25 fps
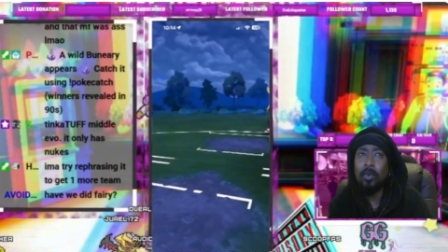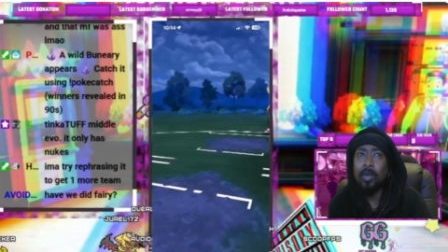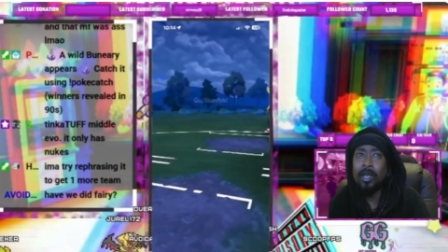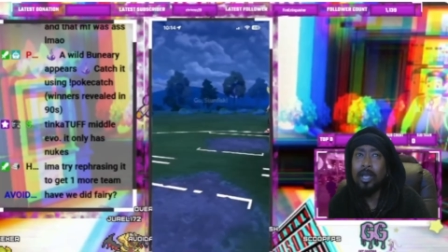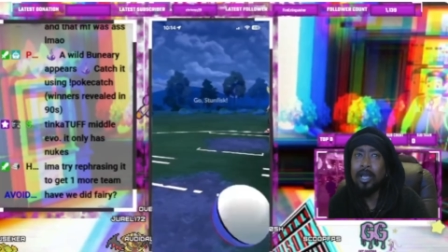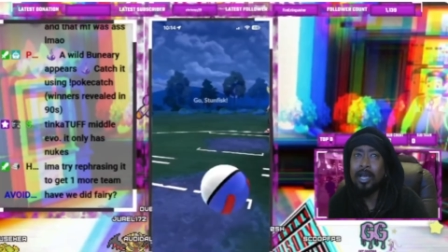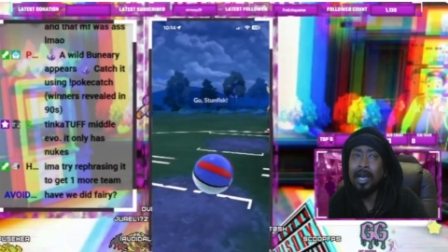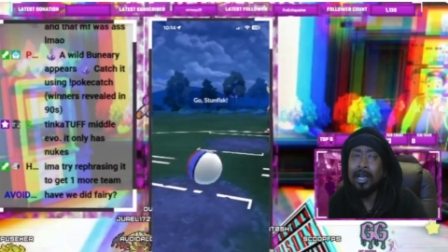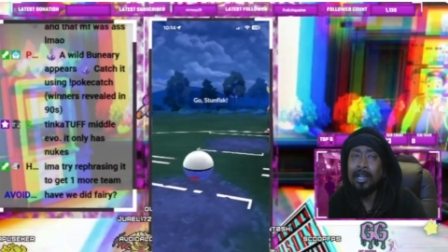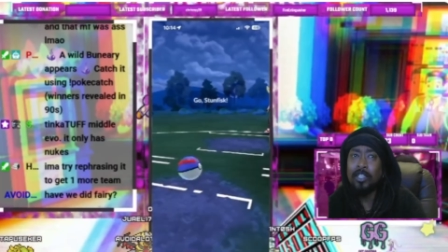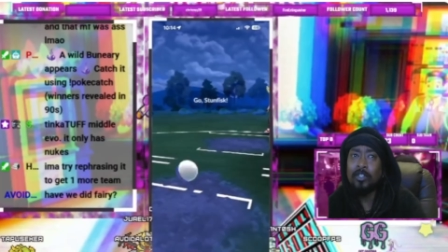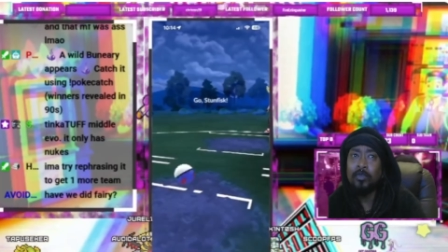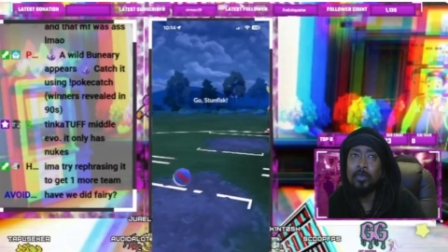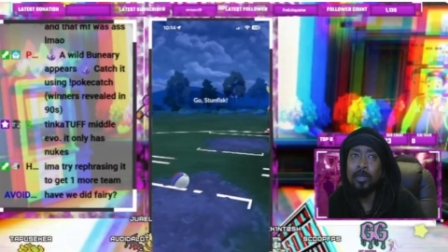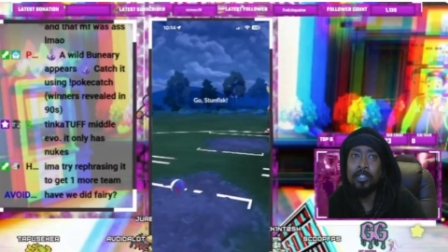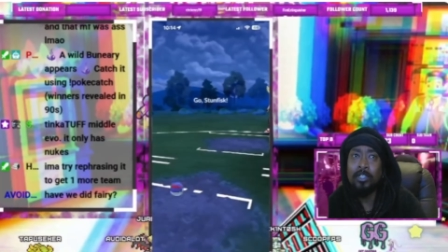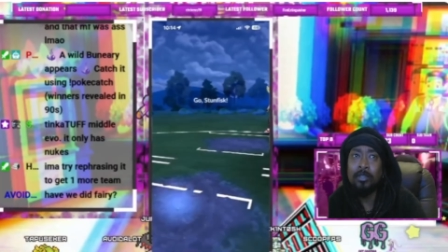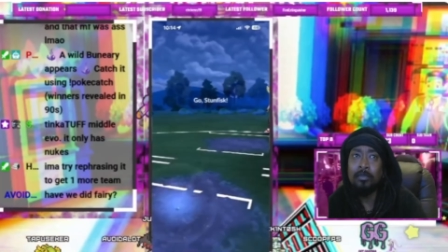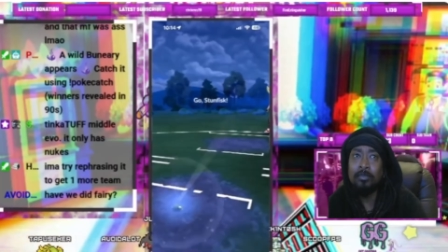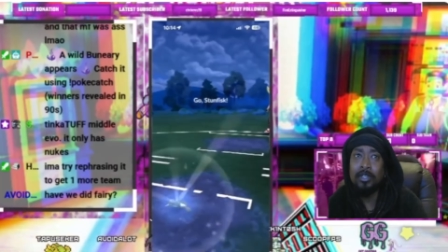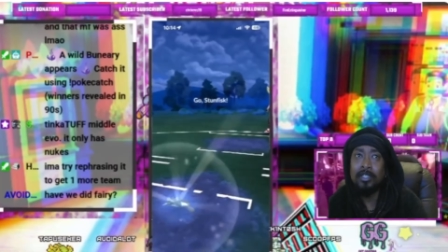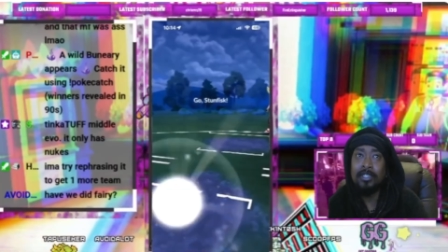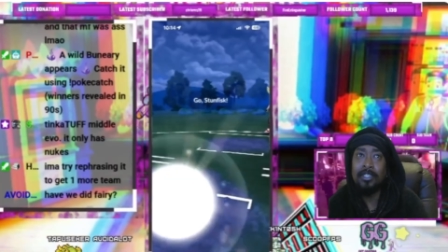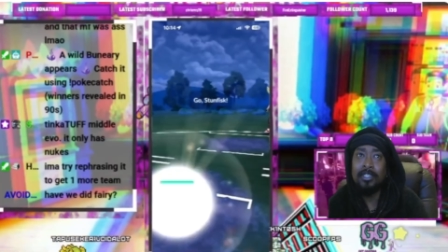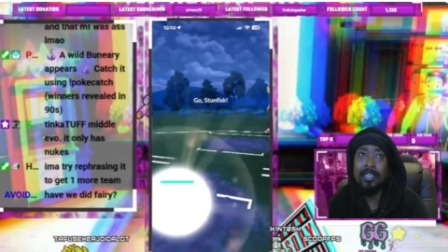kind of switch
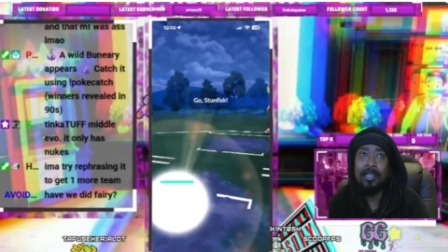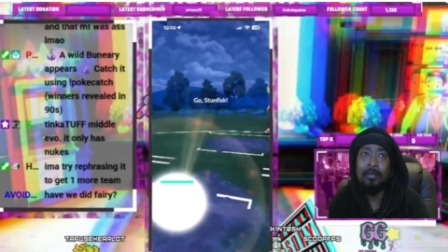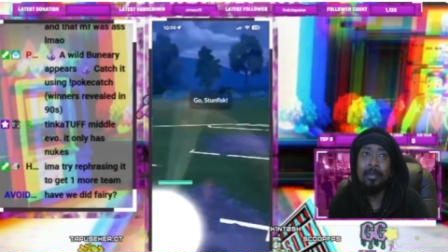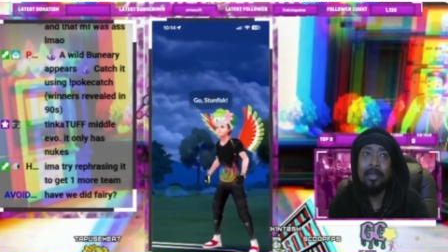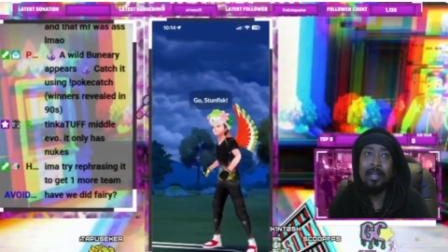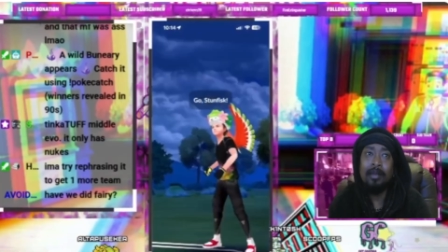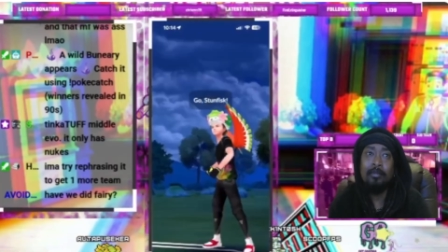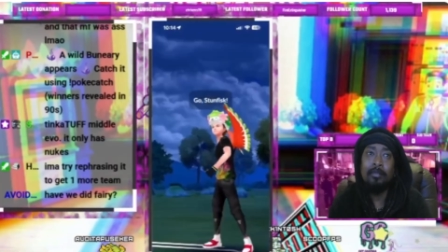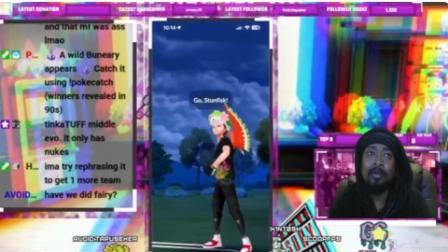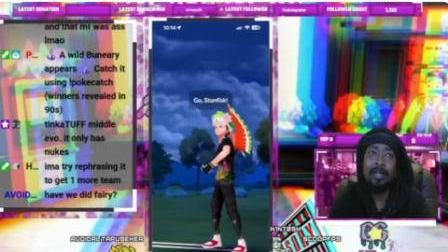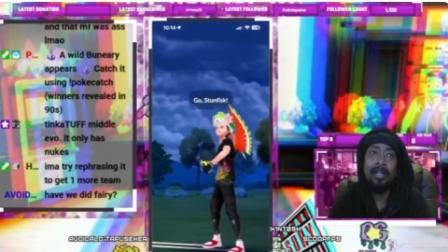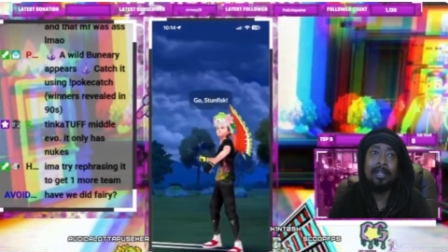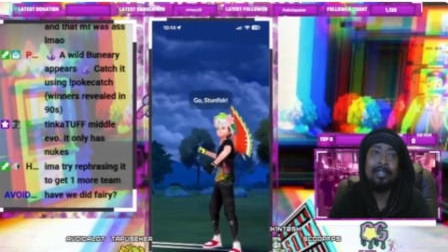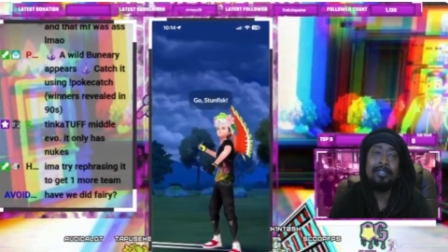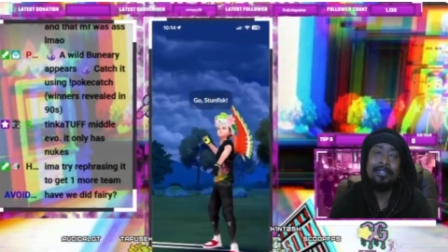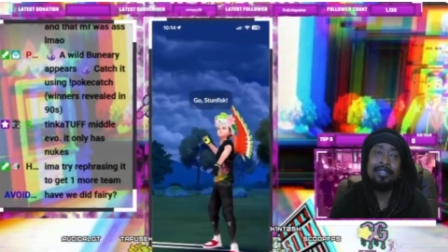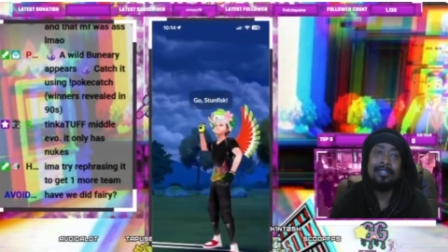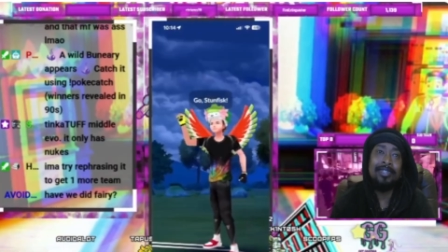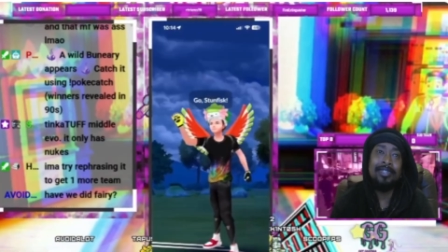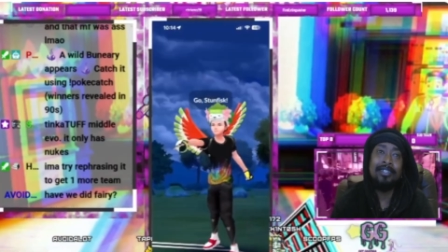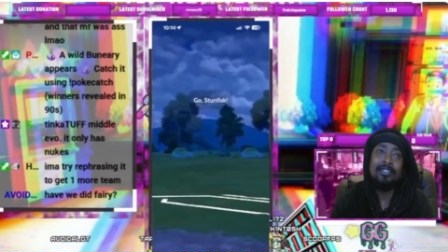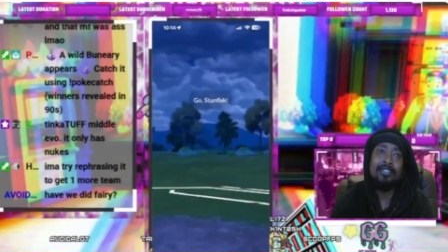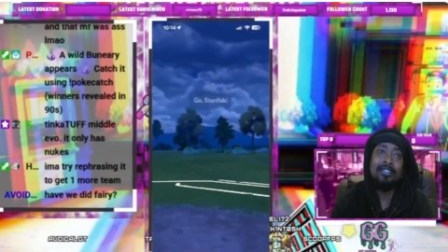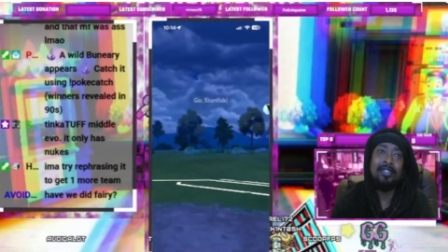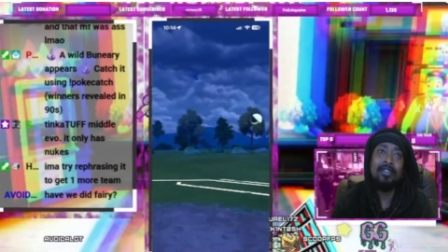up the team here, but it is
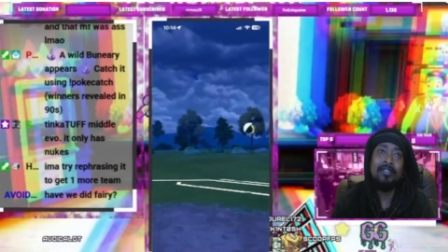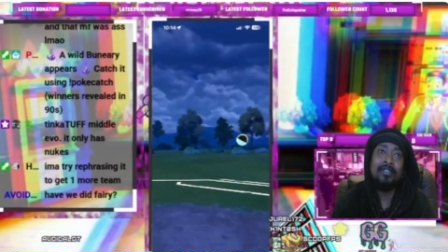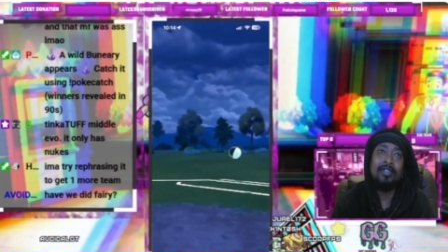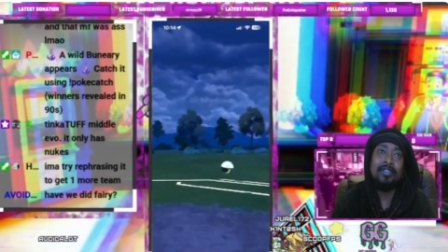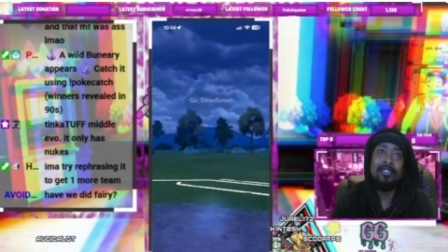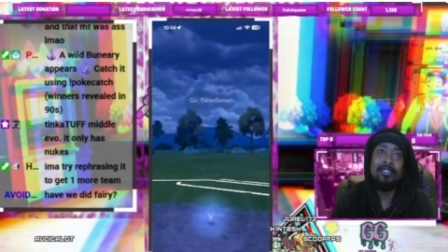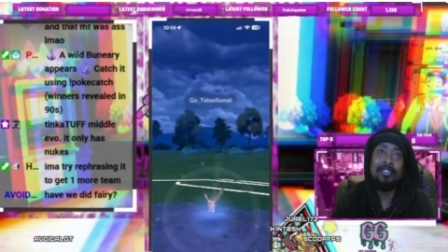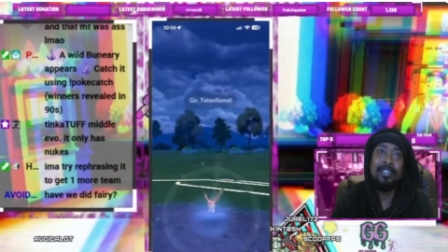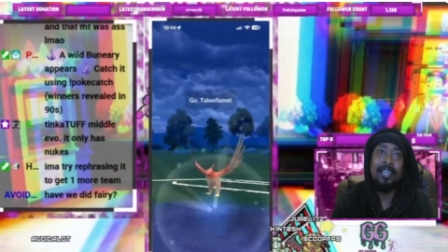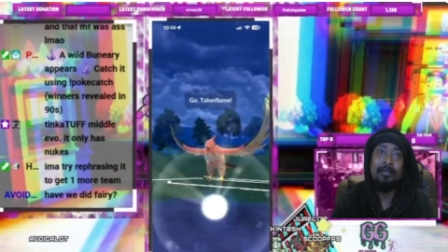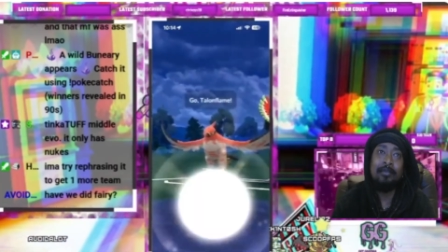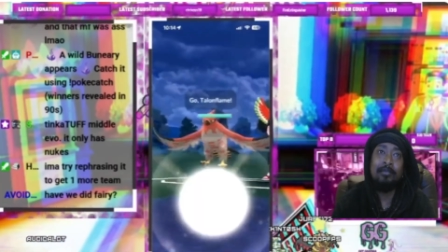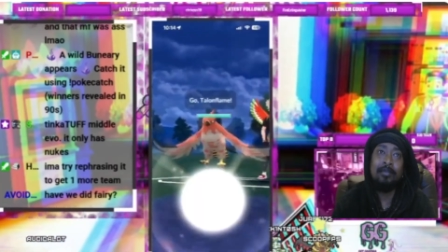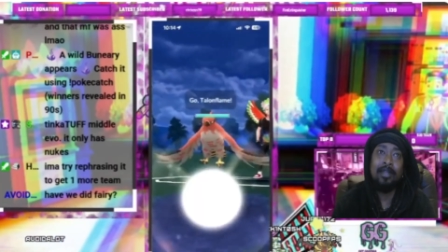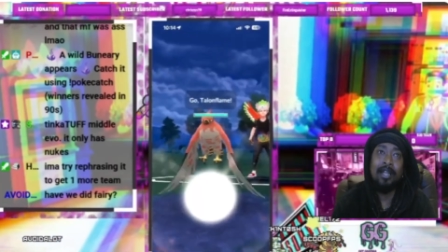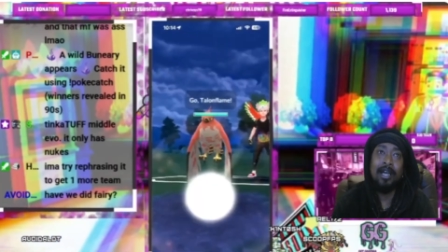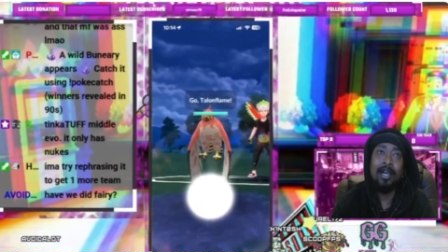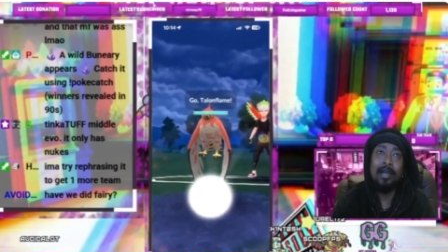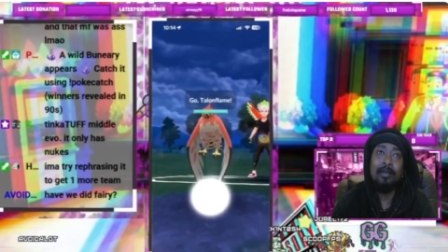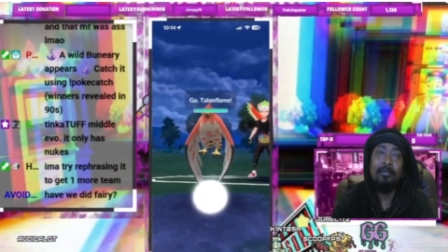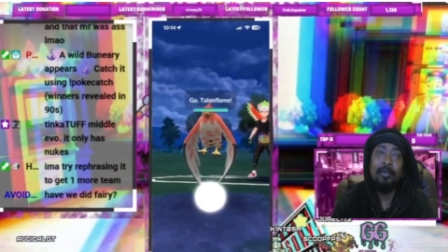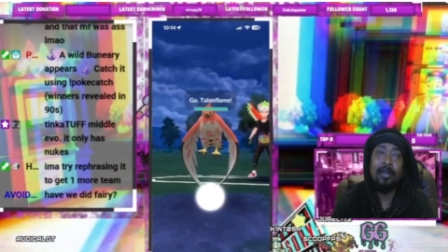essentially the same line.